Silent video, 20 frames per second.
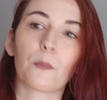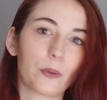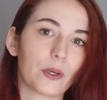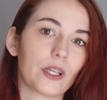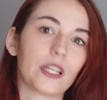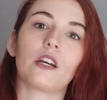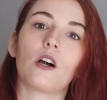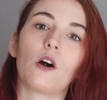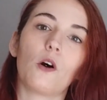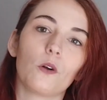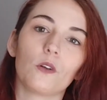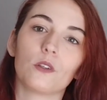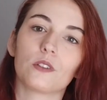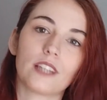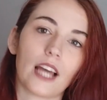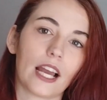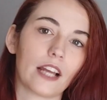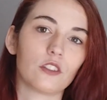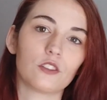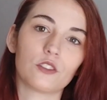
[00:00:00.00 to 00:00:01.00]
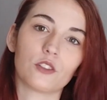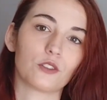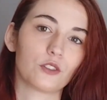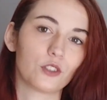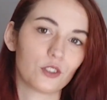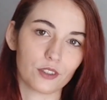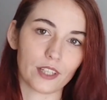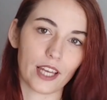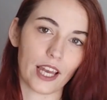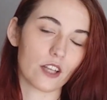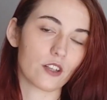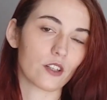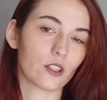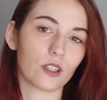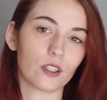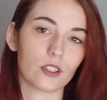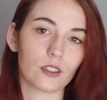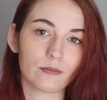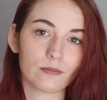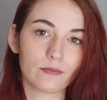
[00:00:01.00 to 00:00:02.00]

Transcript: putting all dinosaurs together.